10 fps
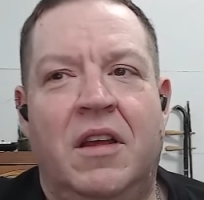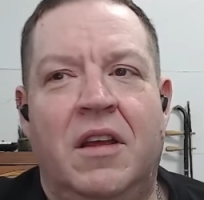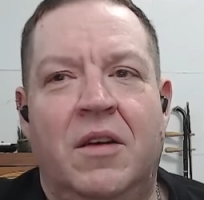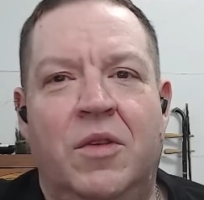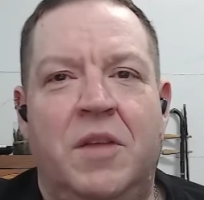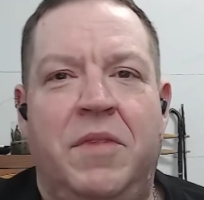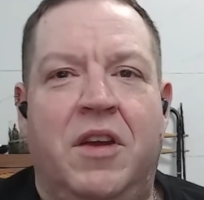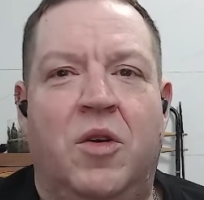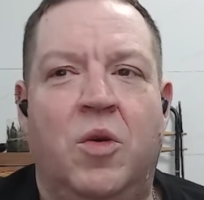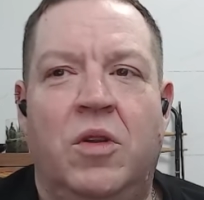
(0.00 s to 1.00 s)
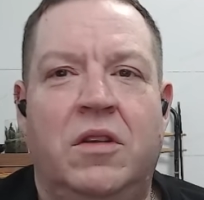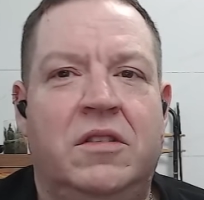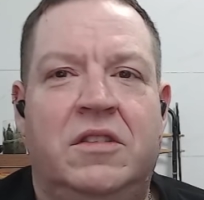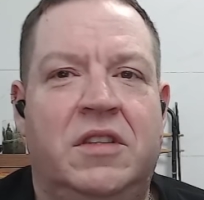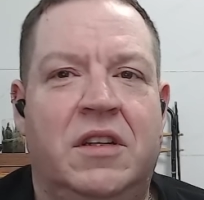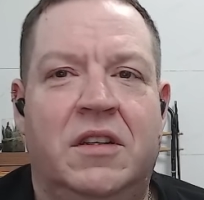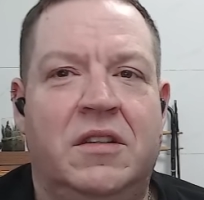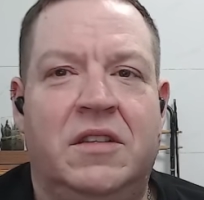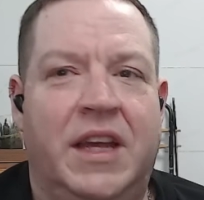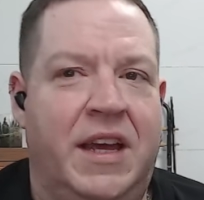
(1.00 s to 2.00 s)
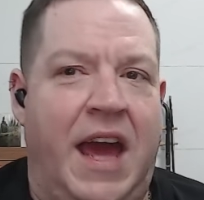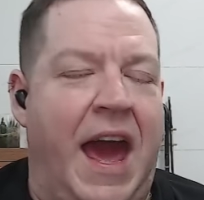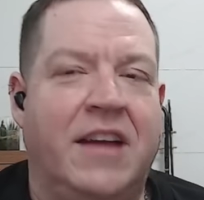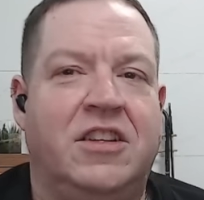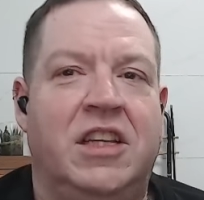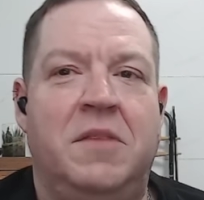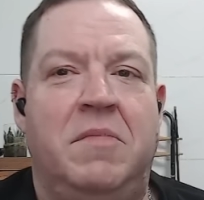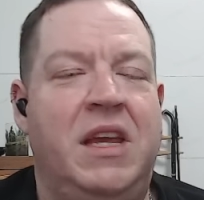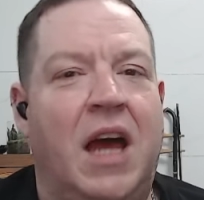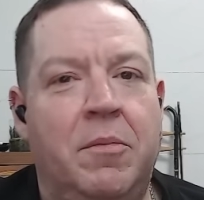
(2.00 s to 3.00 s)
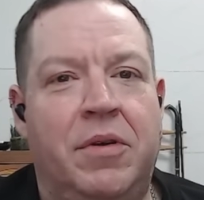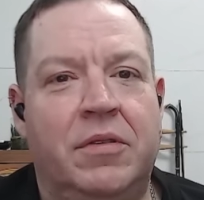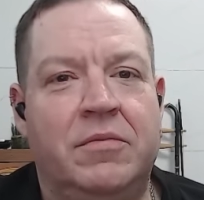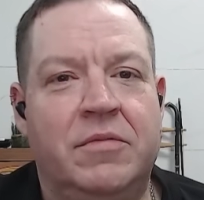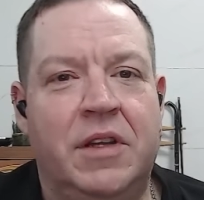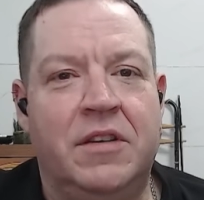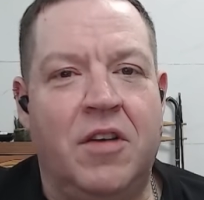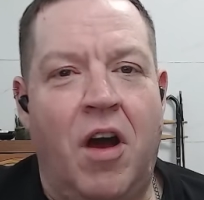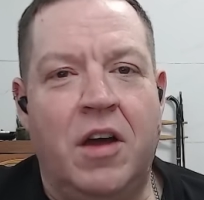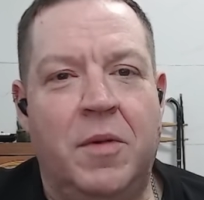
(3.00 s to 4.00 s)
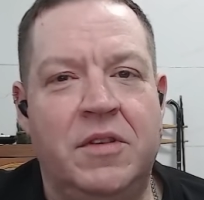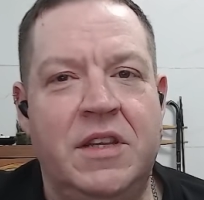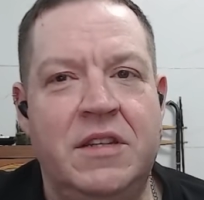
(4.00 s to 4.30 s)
wouldn't it be cool to actually meet up? and talk about these